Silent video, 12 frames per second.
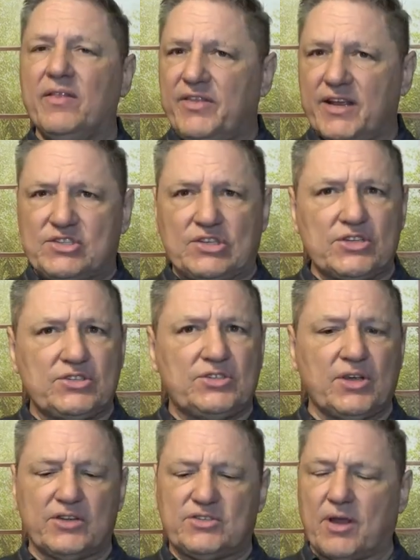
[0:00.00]
This
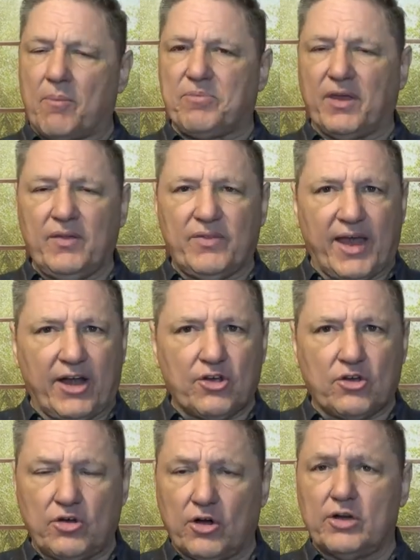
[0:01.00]
is something that
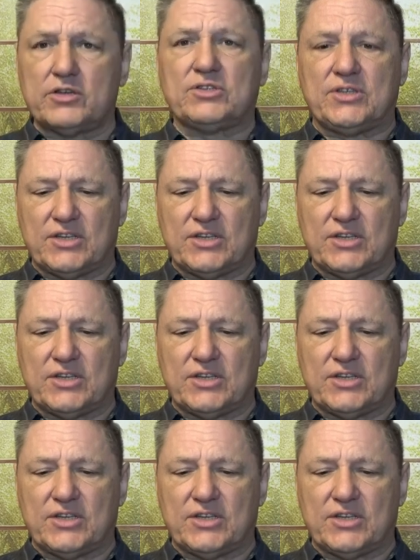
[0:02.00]
occurs.